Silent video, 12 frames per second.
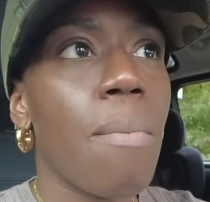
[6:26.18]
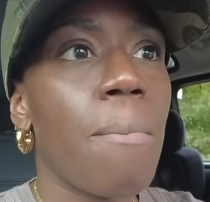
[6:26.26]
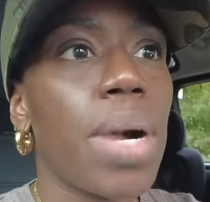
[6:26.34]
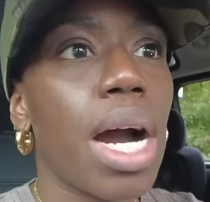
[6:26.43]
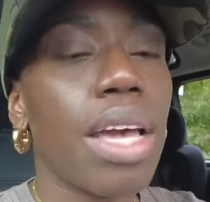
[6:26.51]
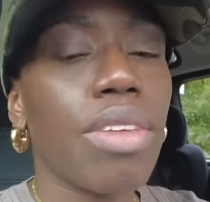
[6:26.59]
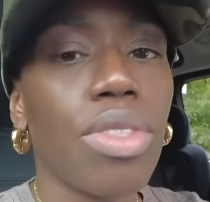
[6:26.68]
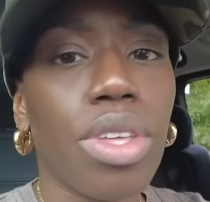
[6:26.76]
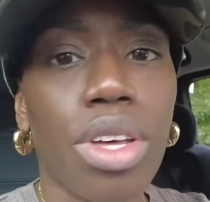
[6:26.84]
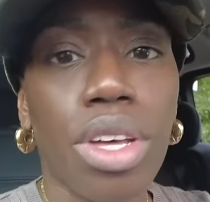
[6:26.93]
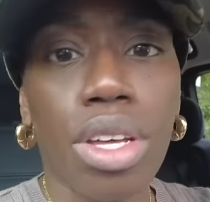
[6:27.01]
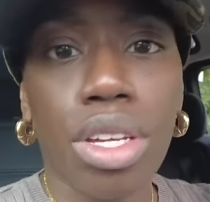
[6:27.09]
by
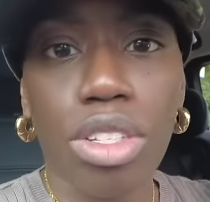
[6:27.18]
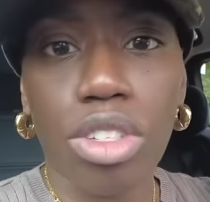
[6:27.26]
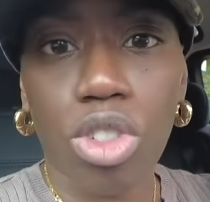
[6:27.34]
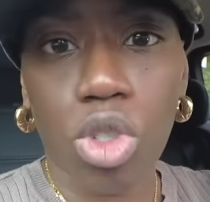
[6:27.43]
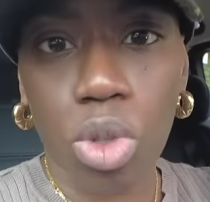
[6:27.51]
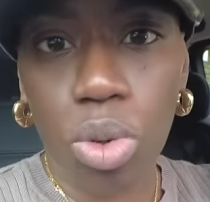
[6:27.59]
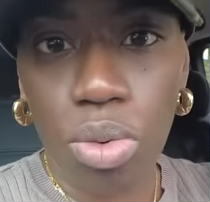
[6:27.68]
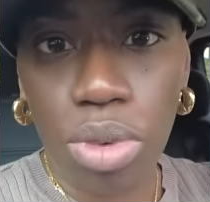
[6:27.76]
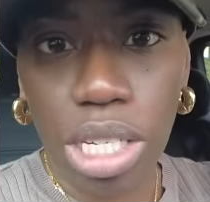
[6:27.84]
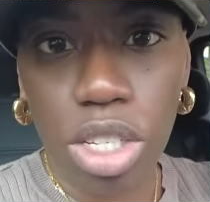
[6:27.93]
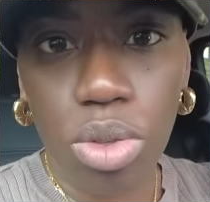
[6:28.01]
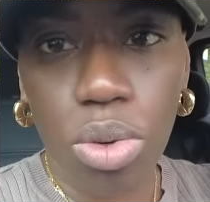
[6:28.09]
the
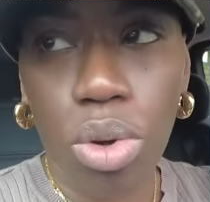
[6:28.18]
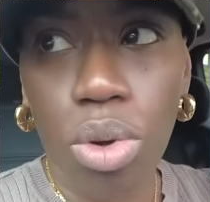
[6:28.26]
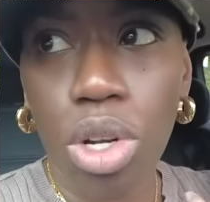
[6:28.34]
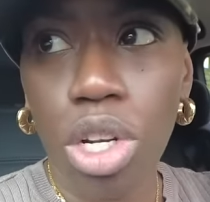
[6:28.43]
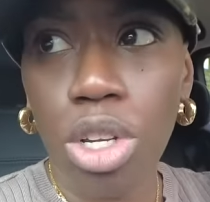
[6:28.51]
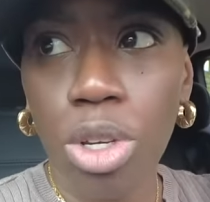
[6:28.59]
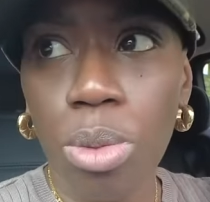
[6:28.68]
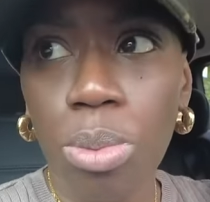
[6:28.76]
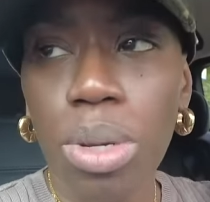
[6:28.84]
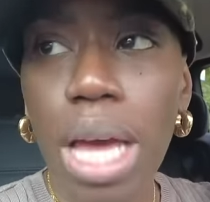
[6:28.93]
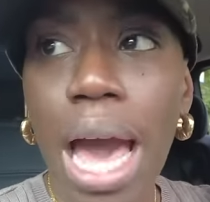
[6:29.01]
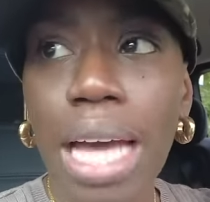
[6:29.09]
jewelry store Loop
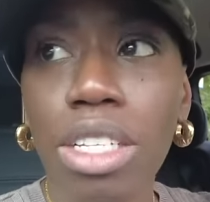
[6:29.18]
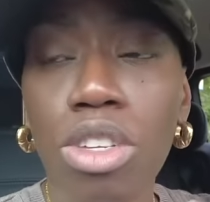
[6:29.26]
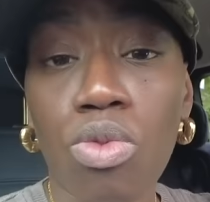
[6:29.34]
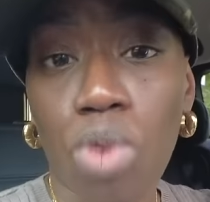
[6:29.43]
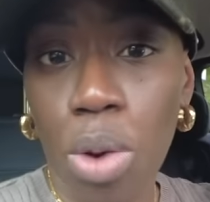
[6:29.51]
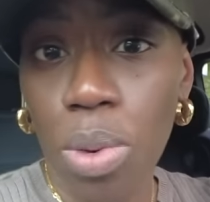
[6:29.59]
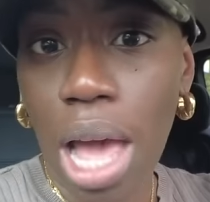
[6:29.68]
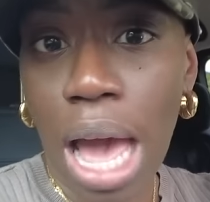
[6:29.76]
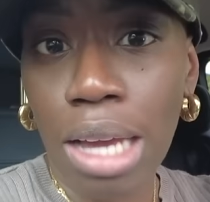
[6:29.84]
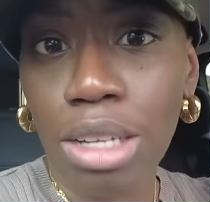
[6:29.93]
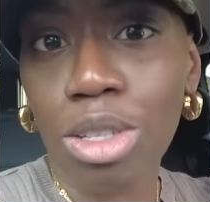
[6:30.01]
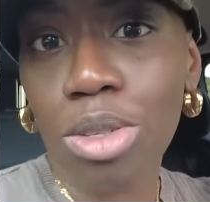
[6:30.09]
and
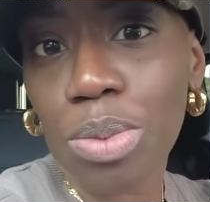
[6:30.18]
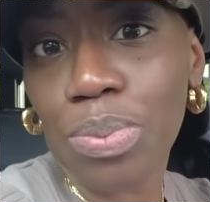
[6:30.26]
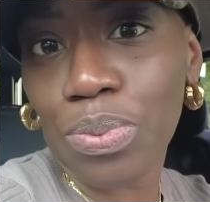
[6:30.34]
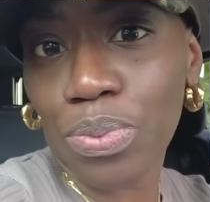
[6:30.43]
Rolex.